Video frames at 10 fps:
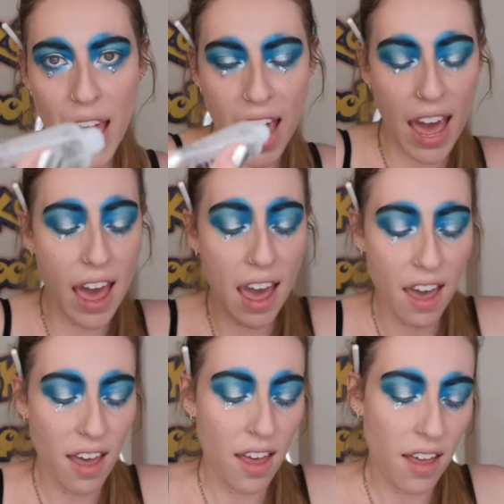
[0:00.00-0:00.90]
here,
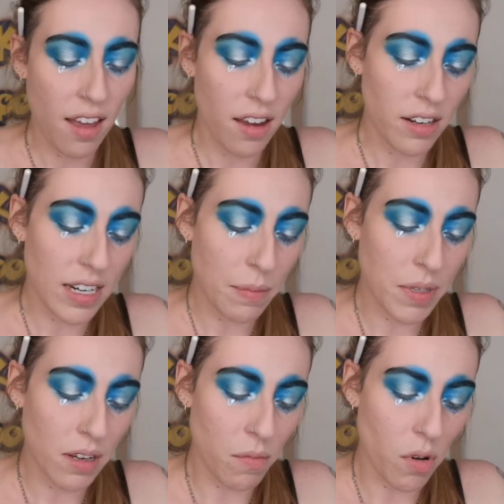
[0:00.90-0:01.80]
dab
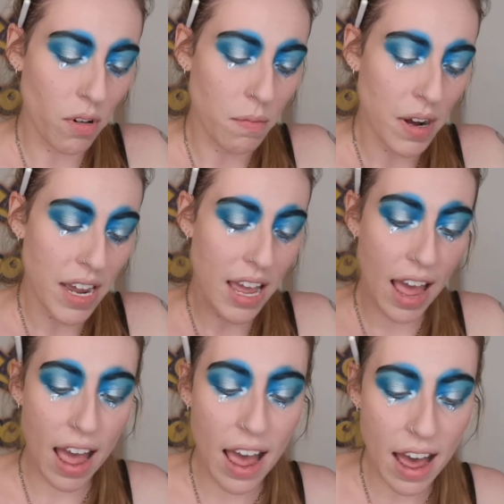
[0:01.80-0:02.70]
some on my
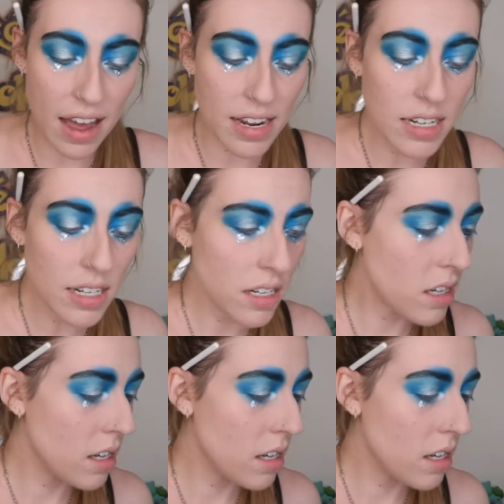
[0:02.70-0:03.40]
hand.